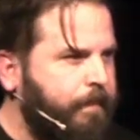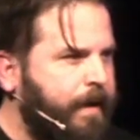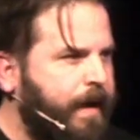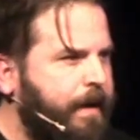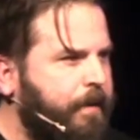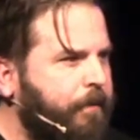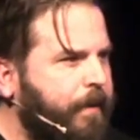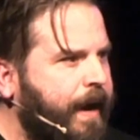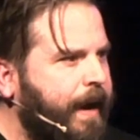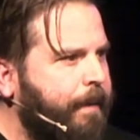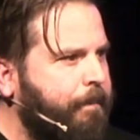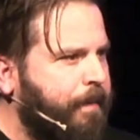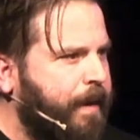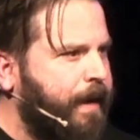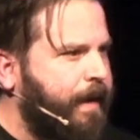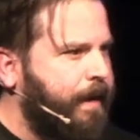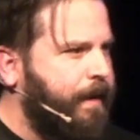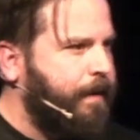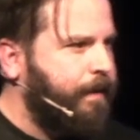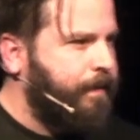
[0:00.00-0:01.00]
My
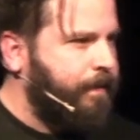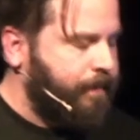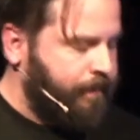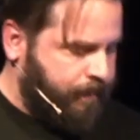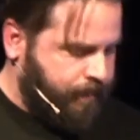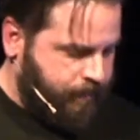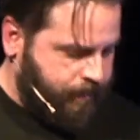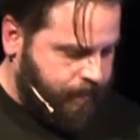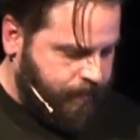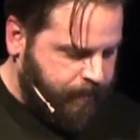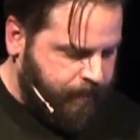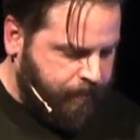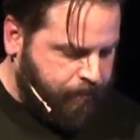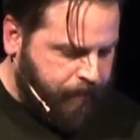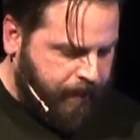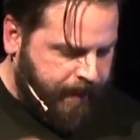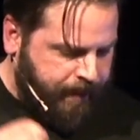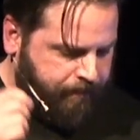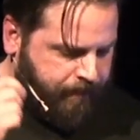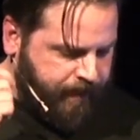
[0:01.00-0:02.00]
rabbi, the
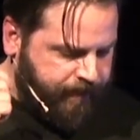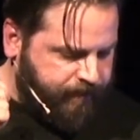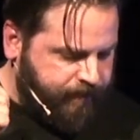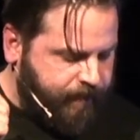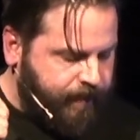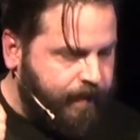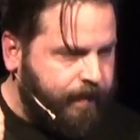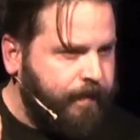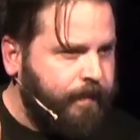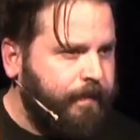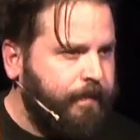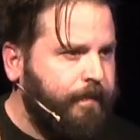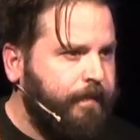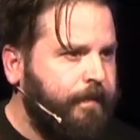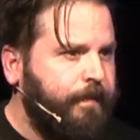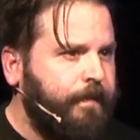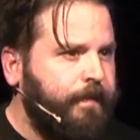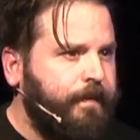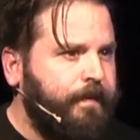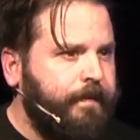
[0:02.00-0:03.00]
blind man said,
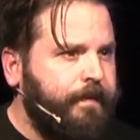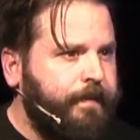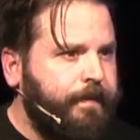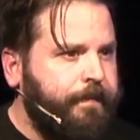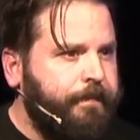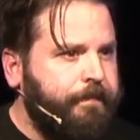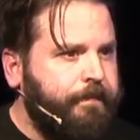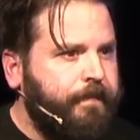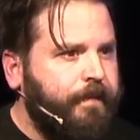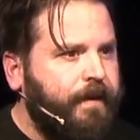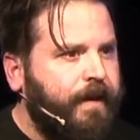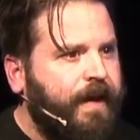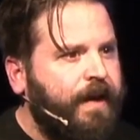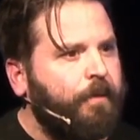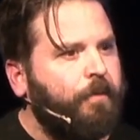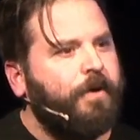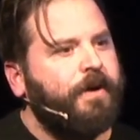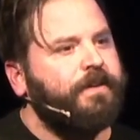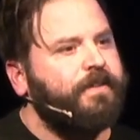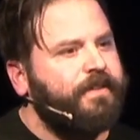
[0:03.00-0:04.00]

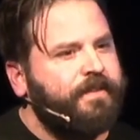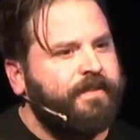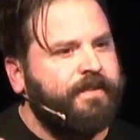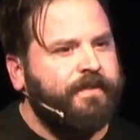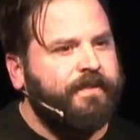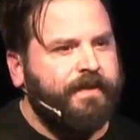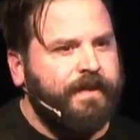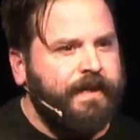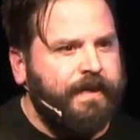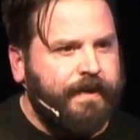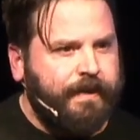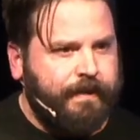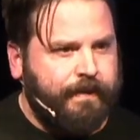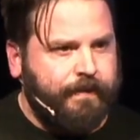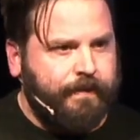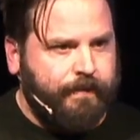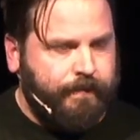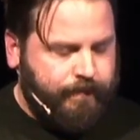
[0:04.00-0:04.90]
I want to see.